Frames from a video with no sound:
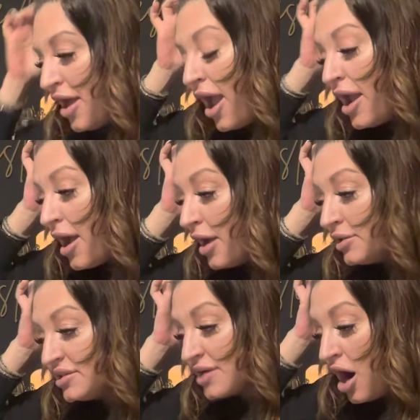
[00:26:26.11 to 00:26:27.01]

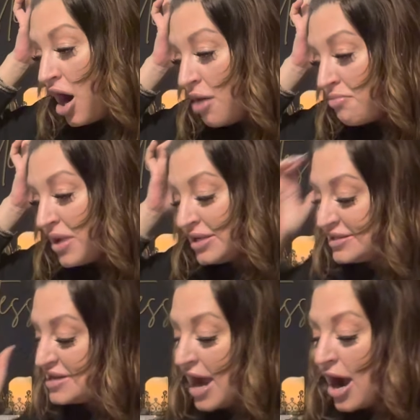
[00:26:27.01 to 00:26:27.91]
and um, is
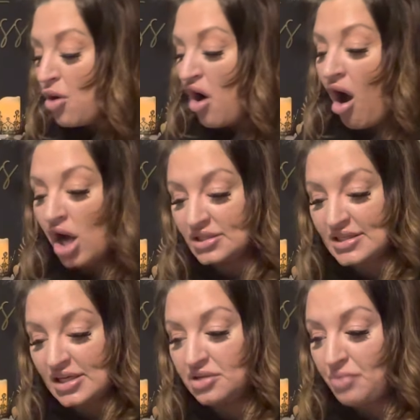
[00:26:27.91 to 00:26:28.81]
now
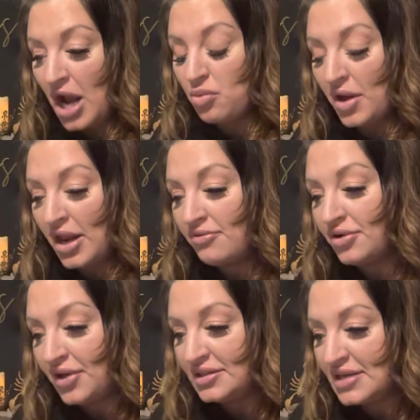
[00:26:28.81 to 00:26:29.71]
haunted by whatever
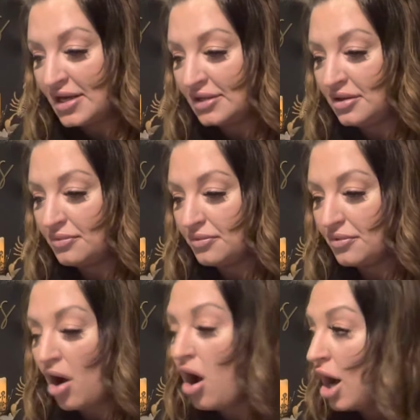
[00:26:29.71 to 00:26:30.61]
they did,
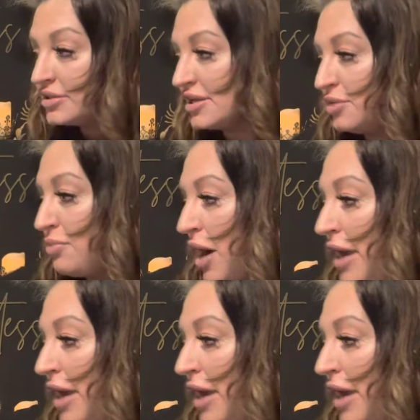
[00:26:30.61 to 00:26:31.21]
haunted by